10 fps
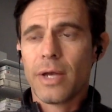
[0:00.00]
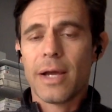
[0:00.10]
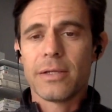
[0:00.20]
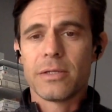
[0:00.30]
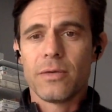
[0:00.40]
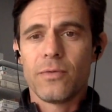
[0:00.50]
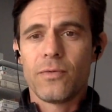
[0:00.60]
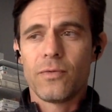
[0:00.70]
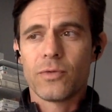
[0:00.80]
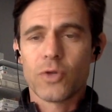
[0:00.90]
kinds of
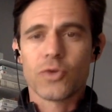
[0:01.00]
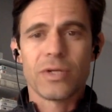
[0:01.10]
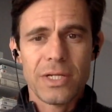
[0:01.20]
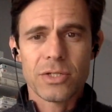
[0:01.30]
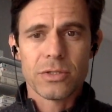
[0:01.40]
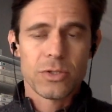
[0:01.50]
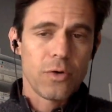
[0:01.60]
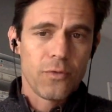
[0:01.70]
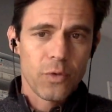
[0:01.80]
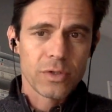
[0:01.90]
social conditions.
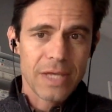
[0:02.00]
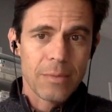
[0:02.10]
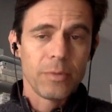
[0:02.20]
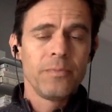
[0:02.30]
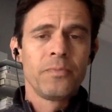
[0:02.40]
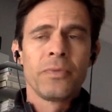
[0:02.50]
So, for example,